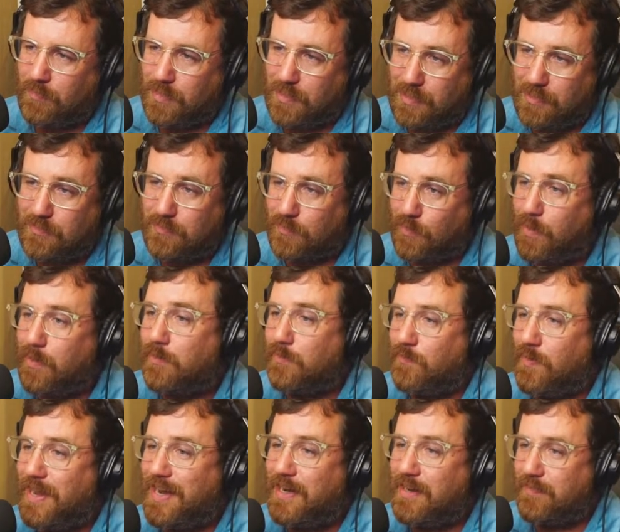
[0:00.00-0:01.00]
Is Las
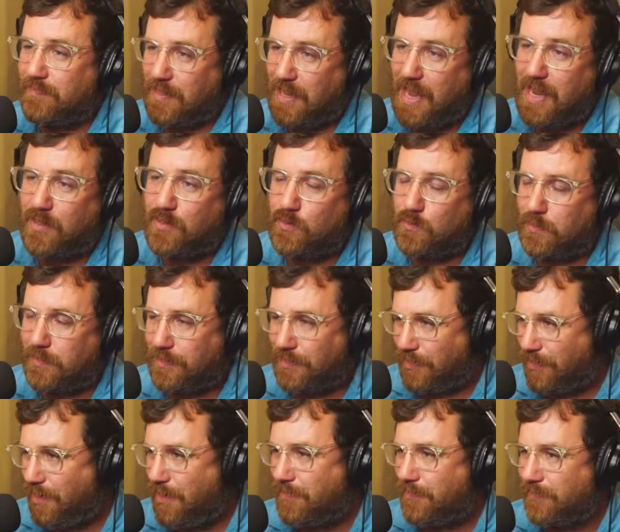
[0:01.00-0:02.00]
Vegas actually
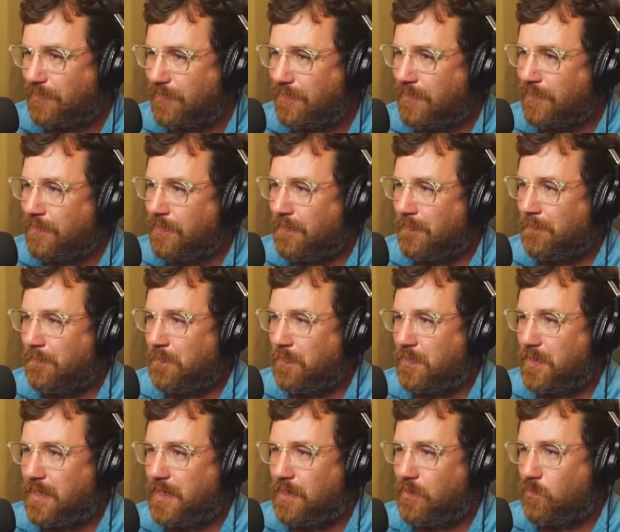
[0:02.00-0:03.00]
hotter?
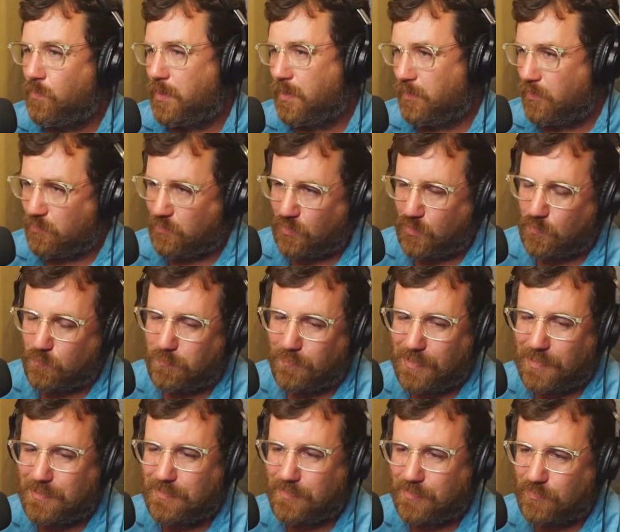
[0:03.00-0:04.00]
than one of those other
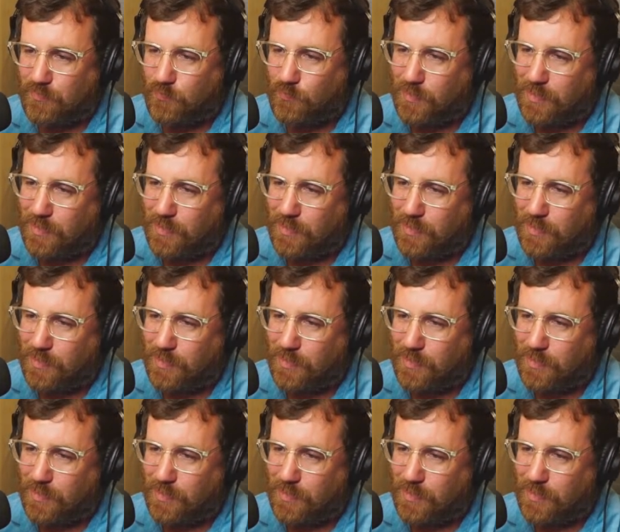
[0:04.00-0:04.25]
places.